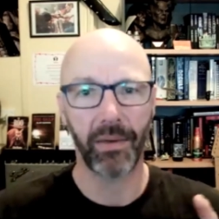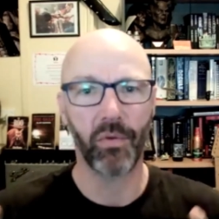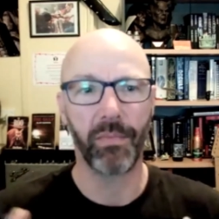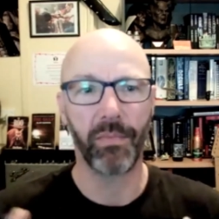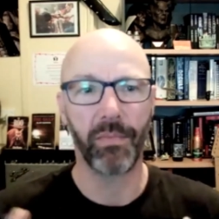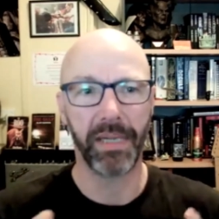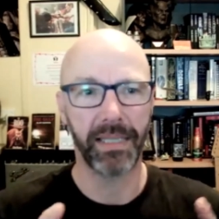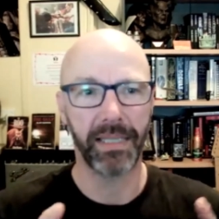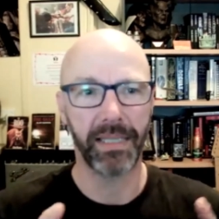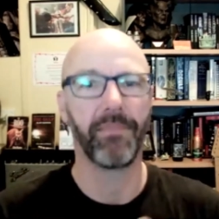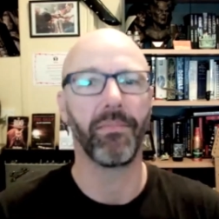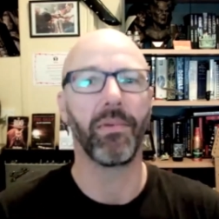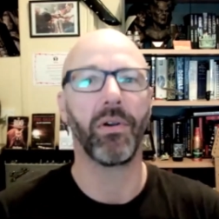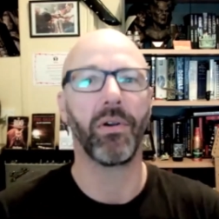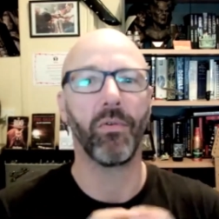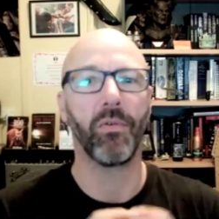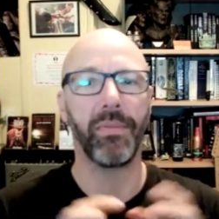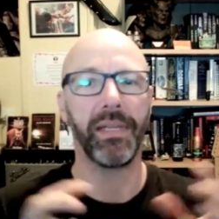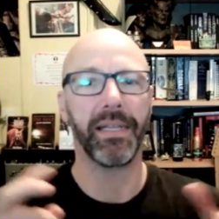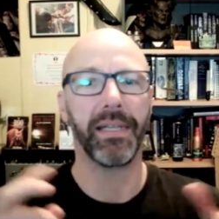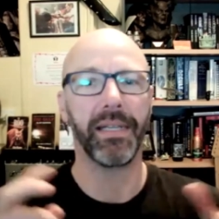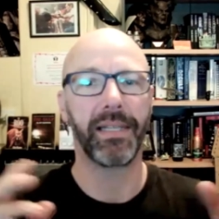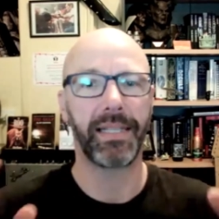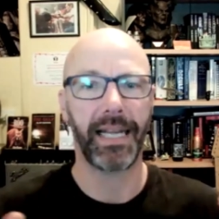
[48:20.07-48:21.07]
similar. It'll
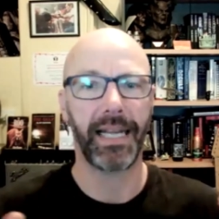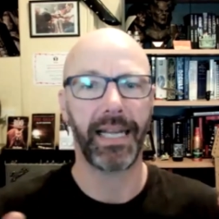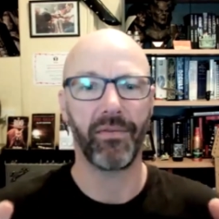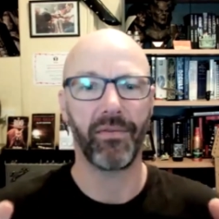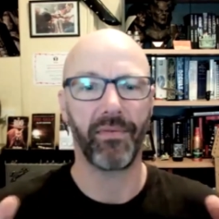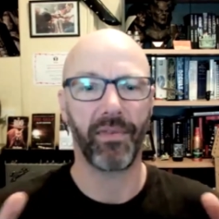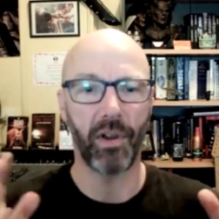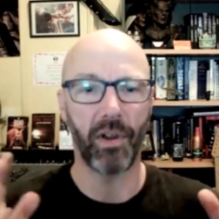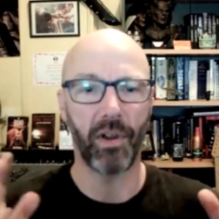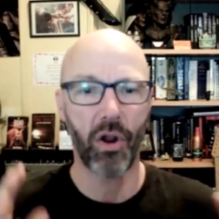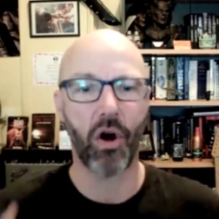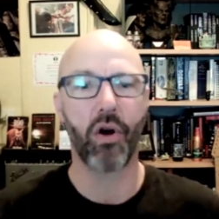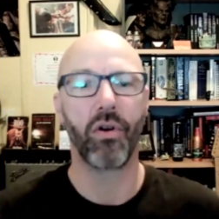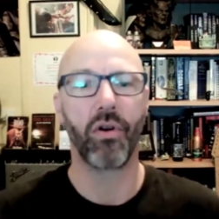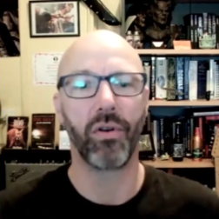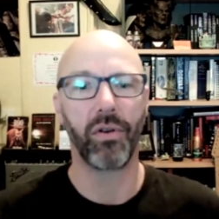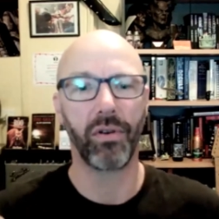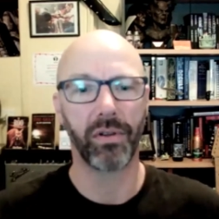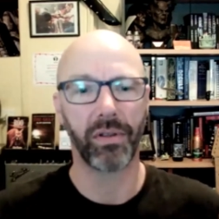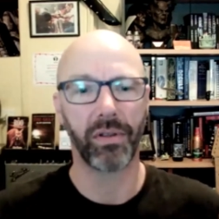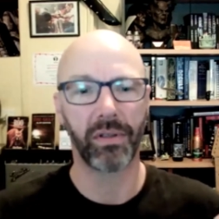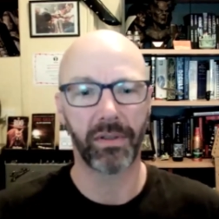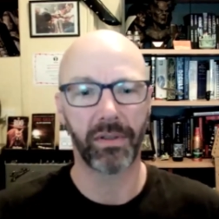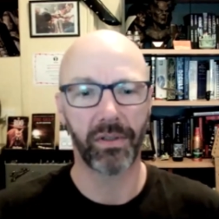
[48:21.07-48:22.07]
be a set of
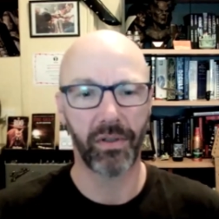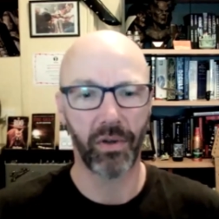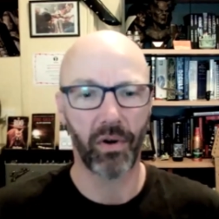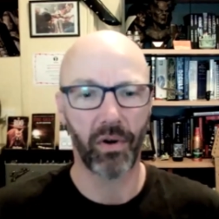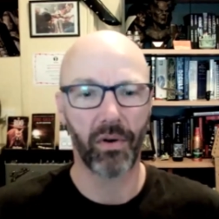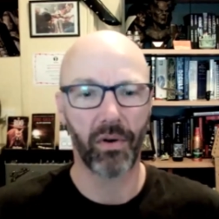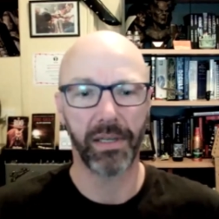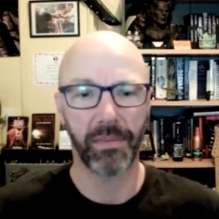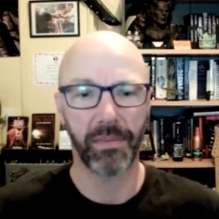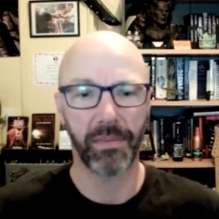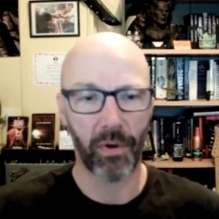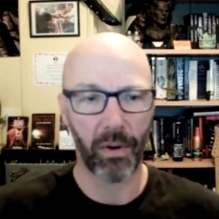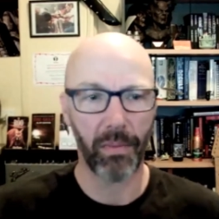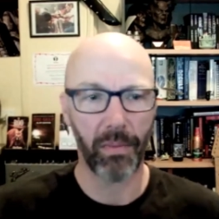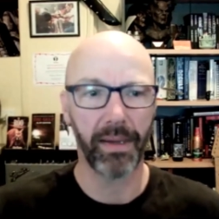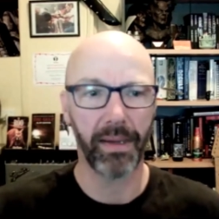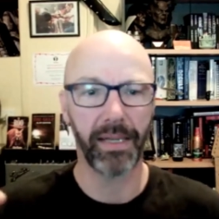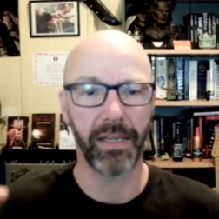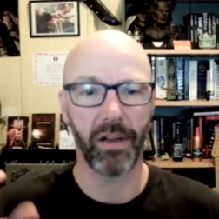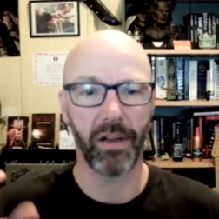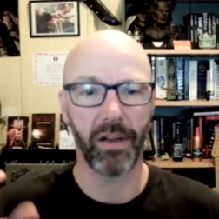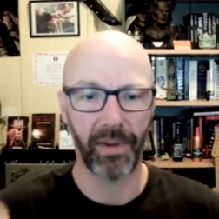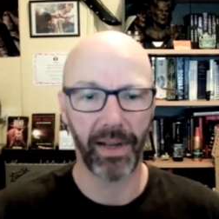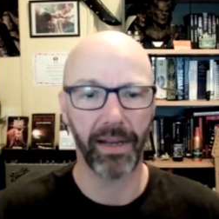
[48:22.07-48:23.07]
long stories, probably
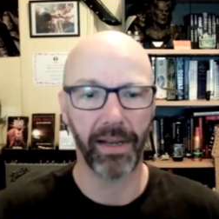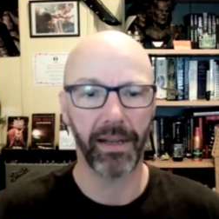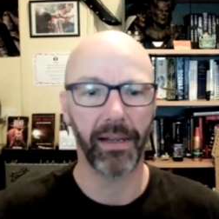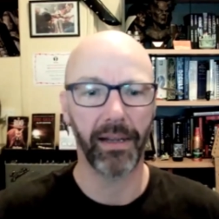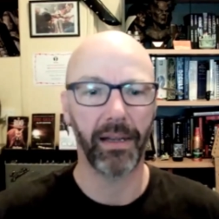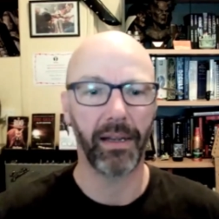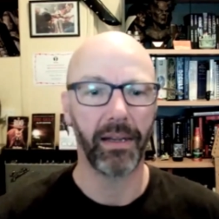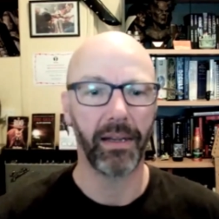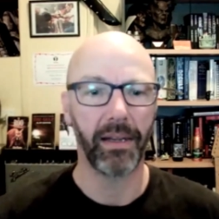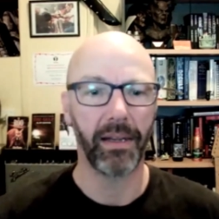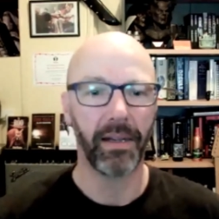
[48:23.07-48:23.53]
novella,